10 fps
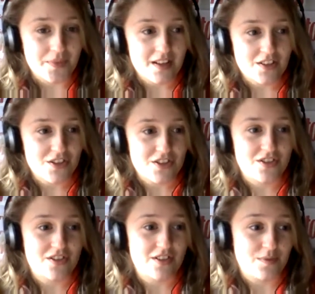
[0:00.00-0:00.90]
It's
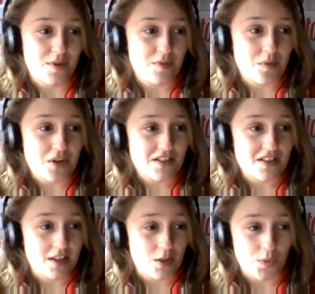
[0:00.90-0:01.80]
just they've embraced
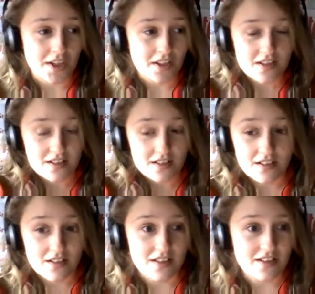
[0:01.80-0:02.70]
it and it works.
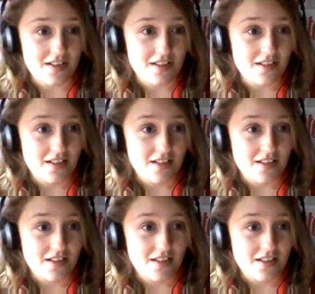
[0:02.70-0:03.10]
It does.